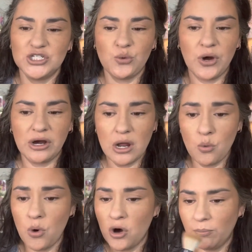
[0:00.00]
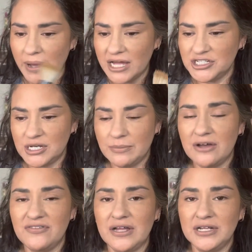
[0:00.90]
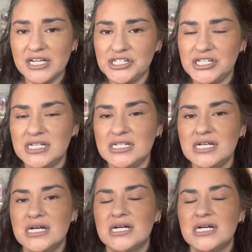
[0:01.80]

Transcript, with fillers: to where it won't patch up my foundation.